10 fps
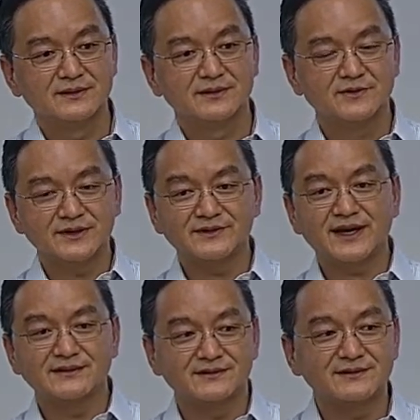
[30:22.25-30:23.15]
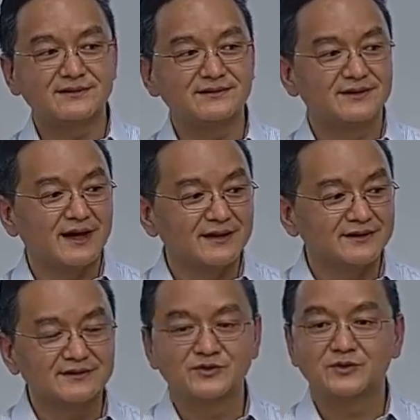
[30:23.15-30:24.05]
So in that, this is
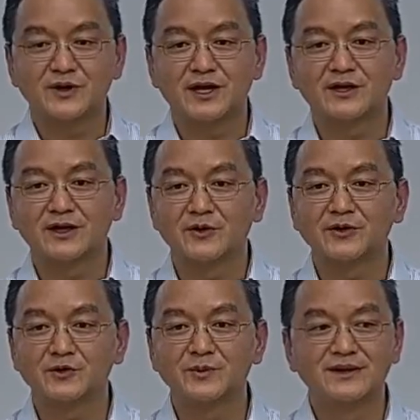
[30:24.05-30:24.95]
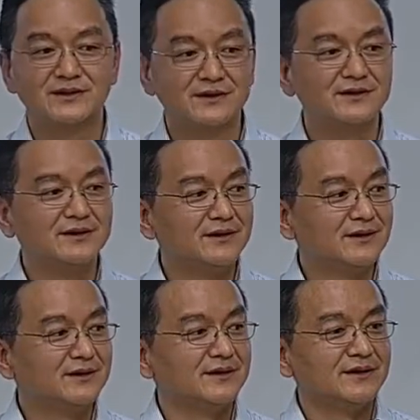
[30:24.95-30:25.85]
analogous to how humans learn
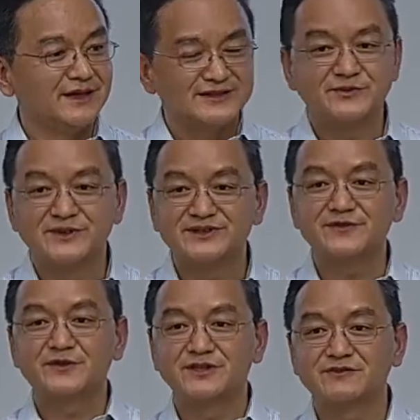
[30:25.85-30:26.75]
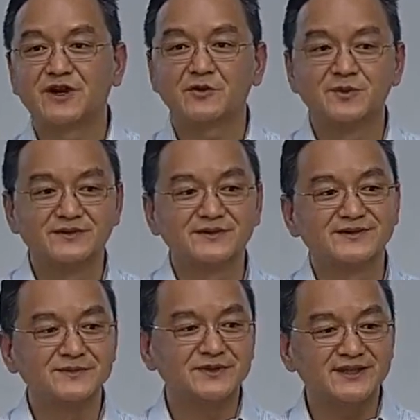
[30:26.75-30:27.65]
in three different environments
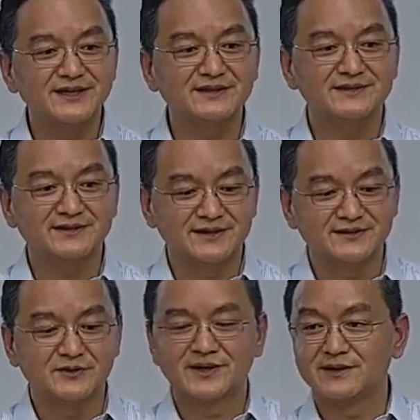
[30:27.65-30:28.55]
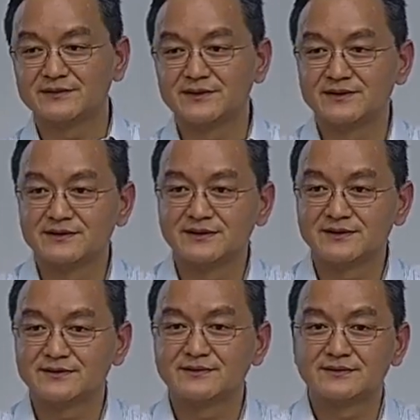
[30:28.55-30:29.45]
simultaneously, so that the,
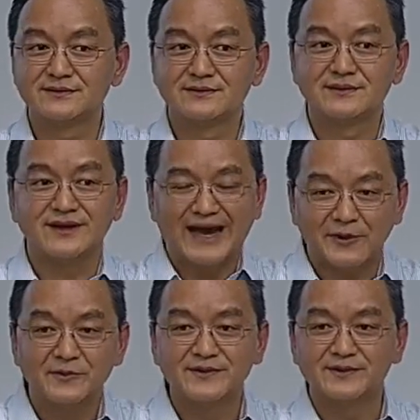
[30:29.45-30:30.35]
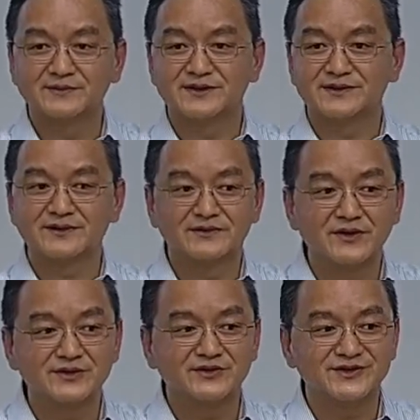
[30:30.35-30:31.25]
the algorithm, the
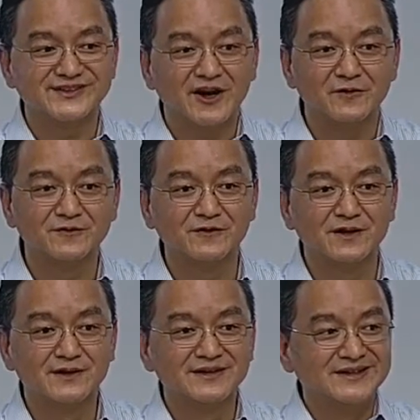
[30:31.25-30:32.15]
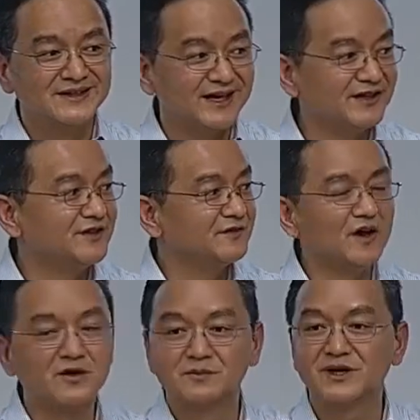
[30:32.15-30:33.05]
technology itself, can
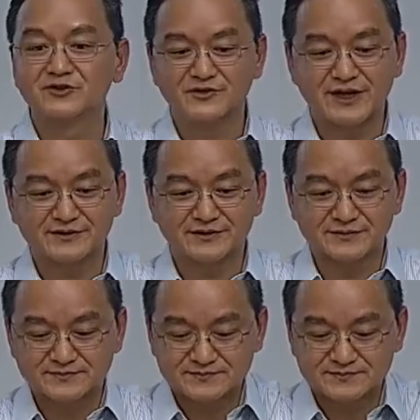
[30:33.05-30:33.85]
evolve much faster.